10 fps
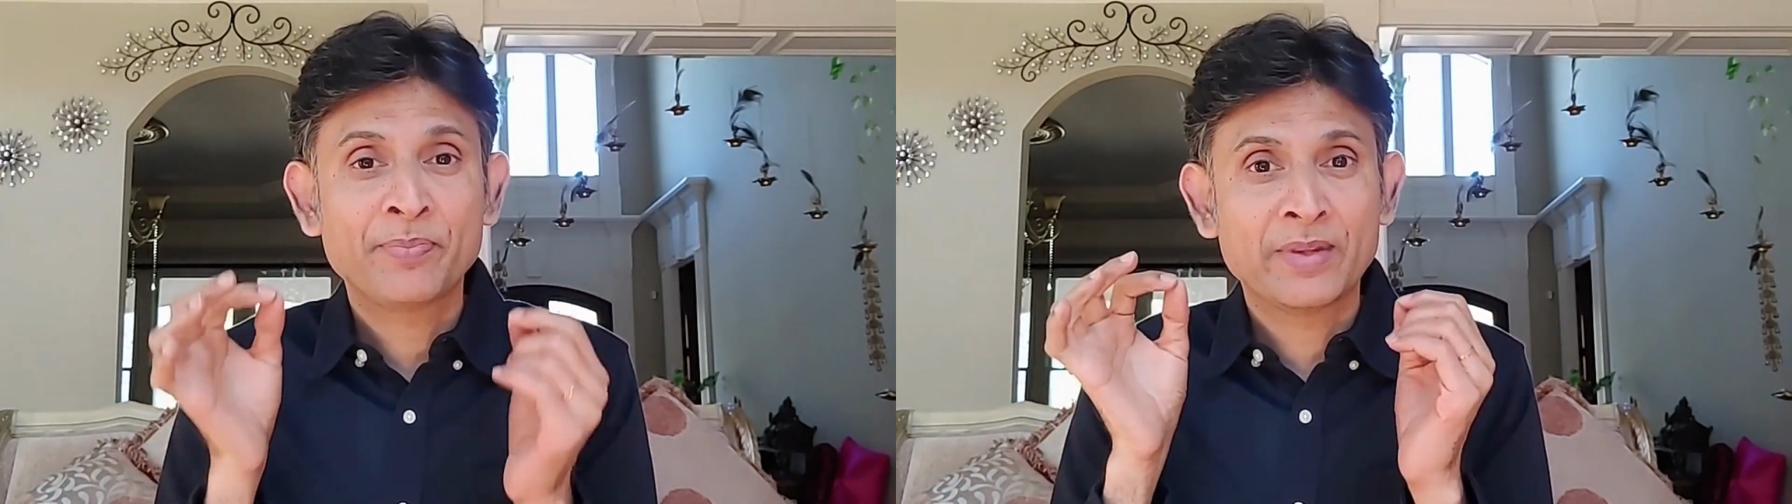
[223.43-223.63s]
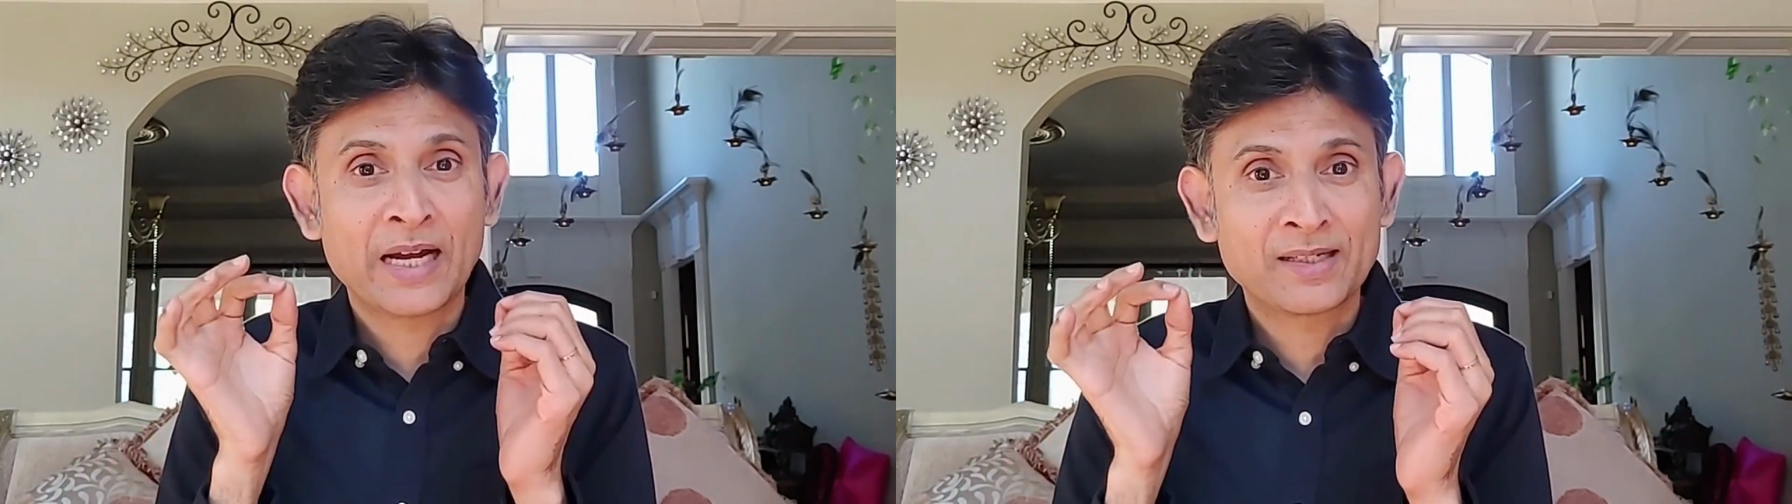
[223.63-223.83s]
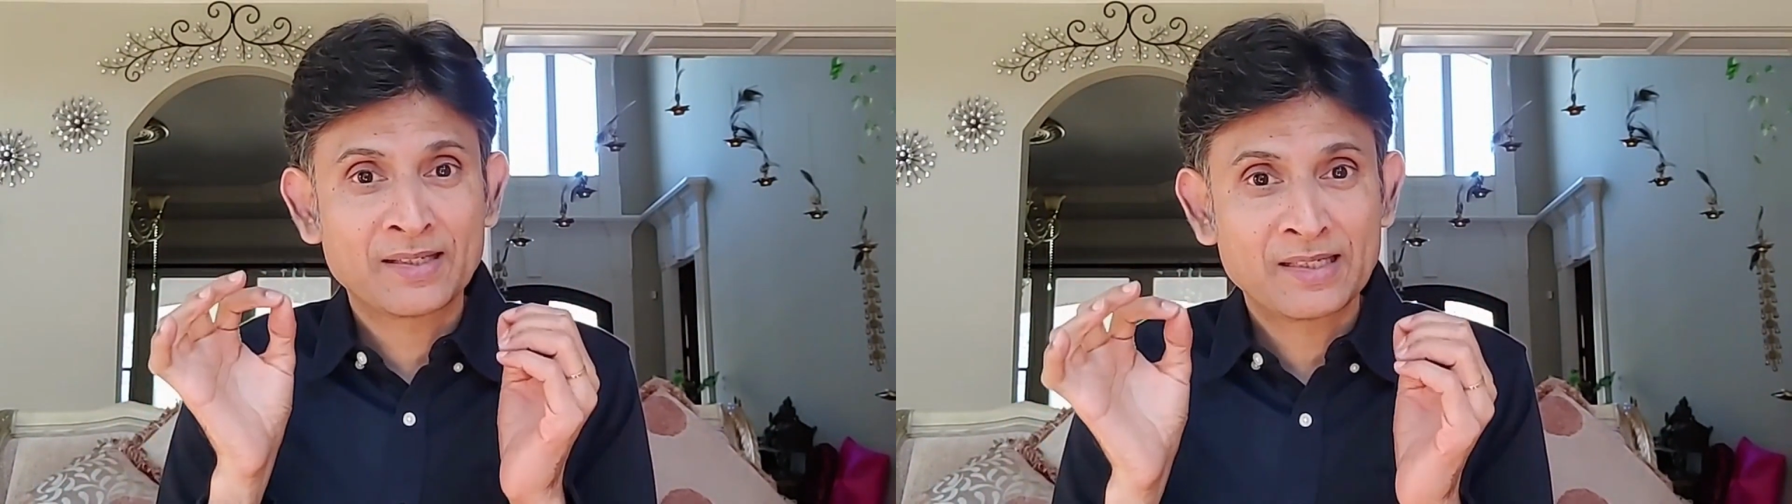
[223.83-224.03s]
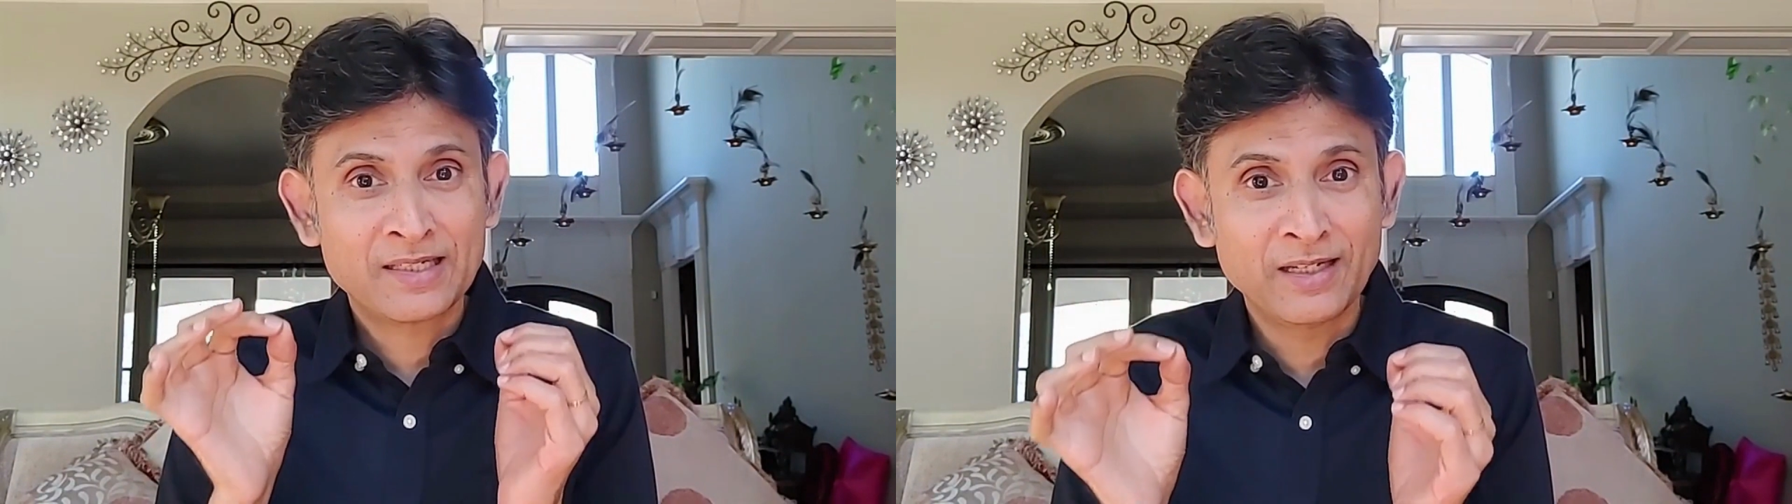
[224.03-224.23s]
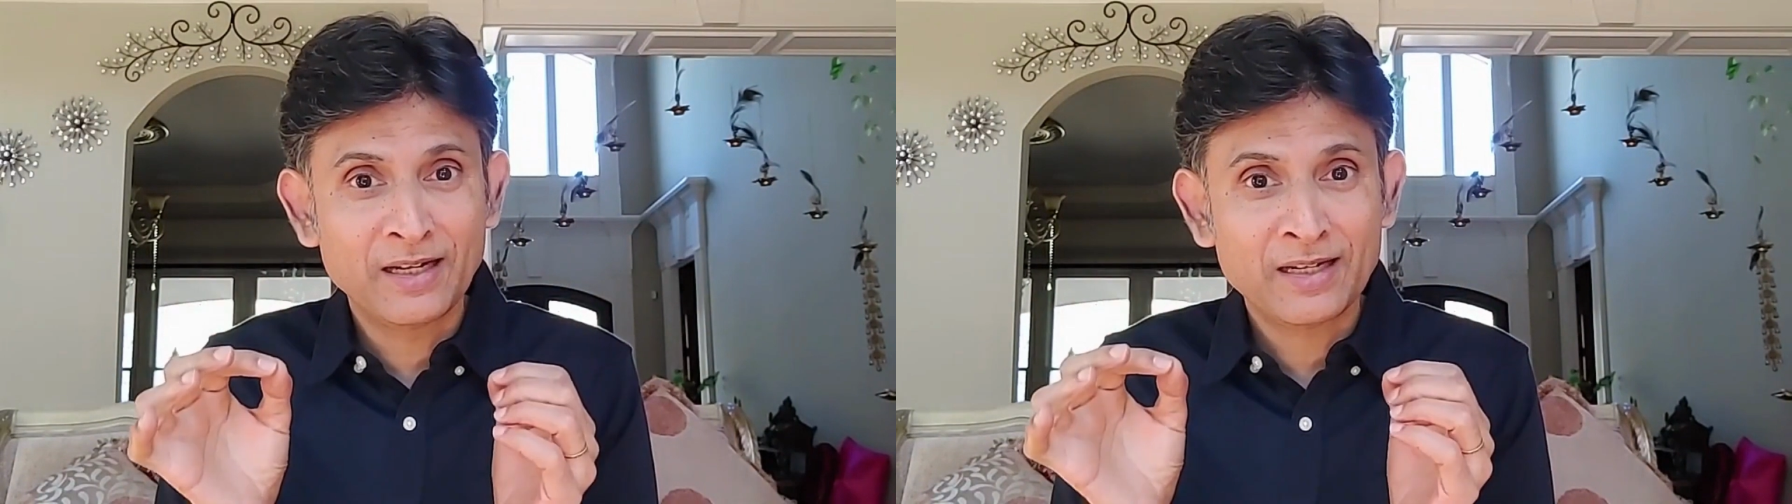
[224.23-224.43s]
That
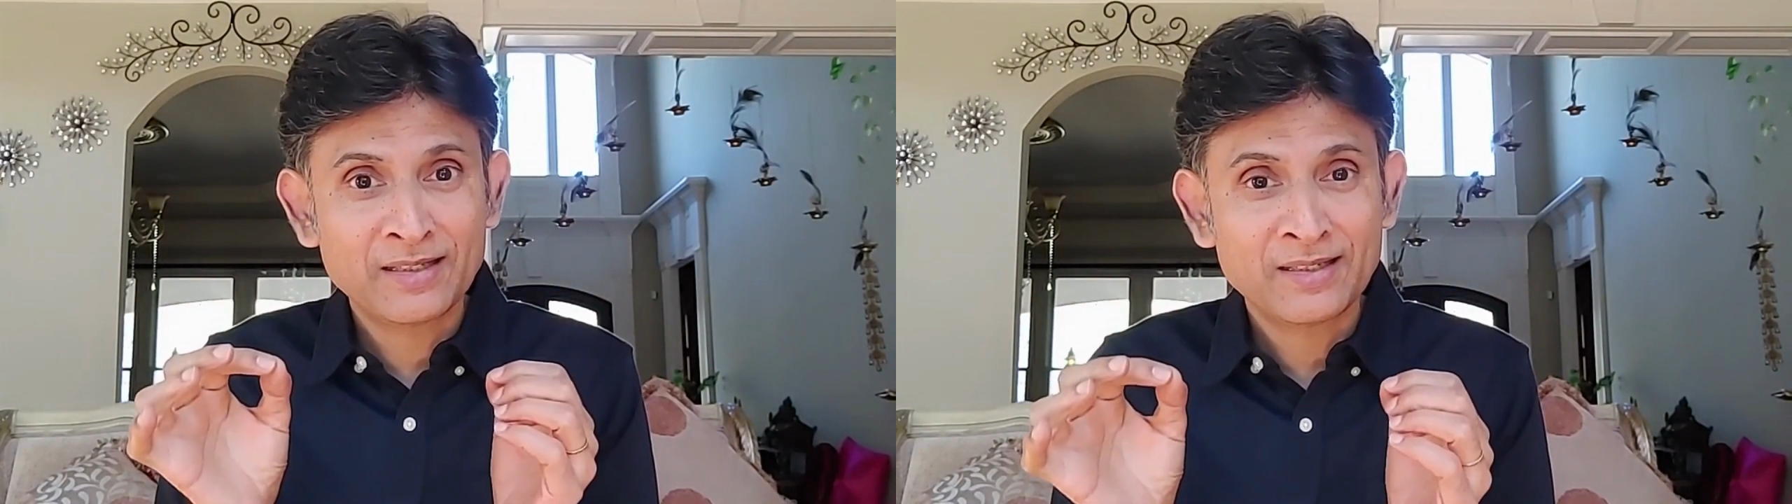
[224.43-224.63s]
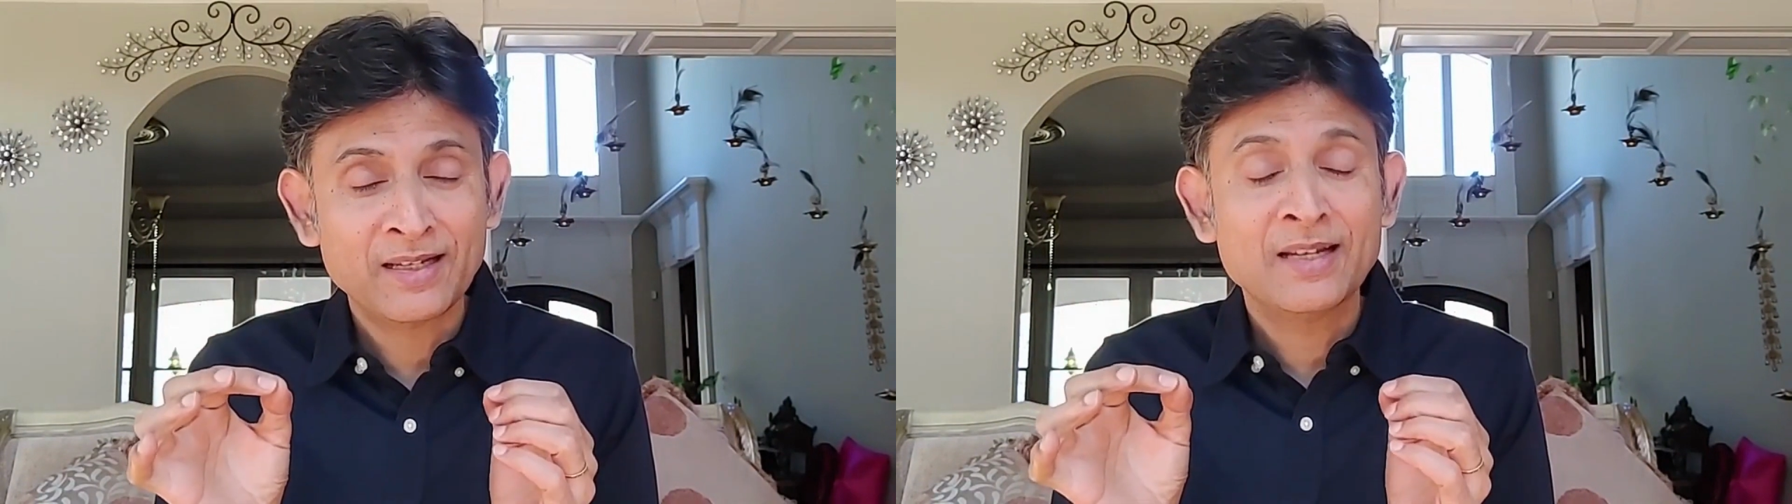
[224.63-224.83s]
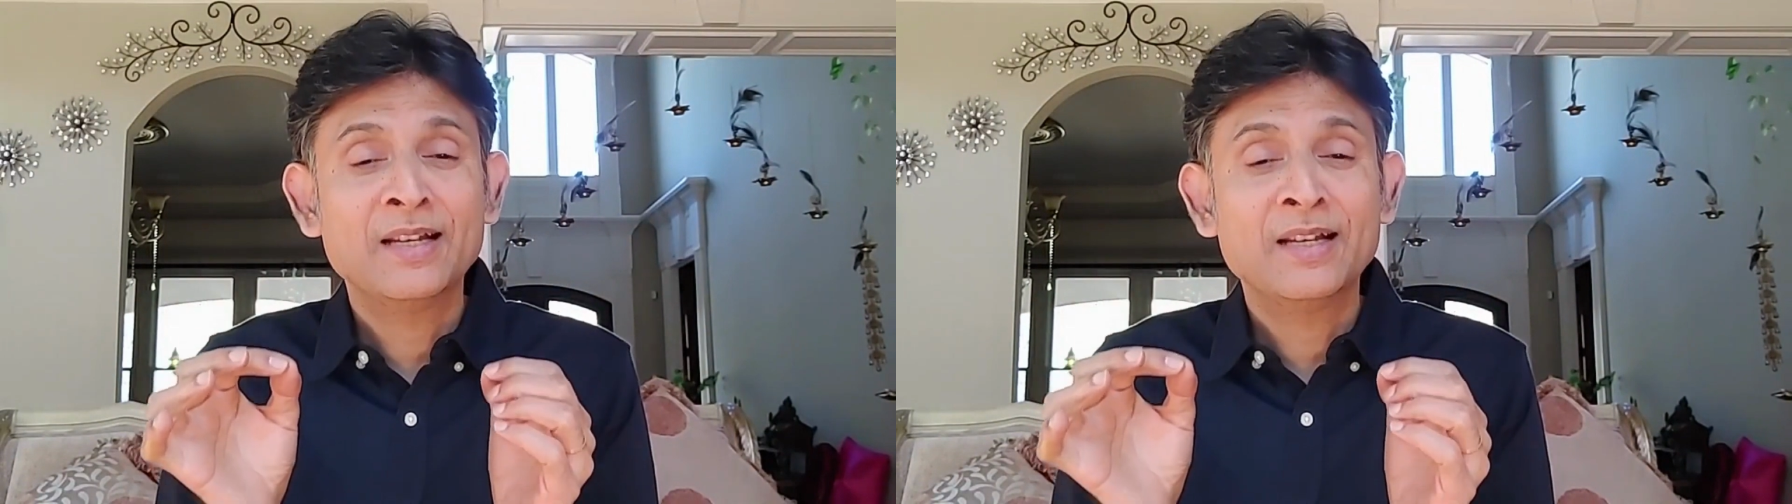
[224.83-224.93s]
stillness,